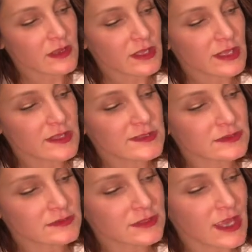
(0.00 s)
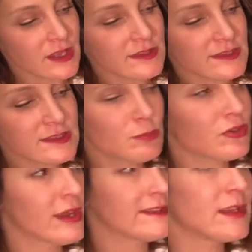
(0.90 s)
tell? Is let's
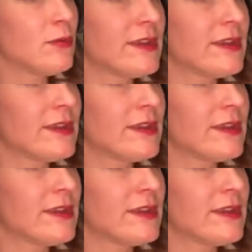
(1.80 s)
press Do it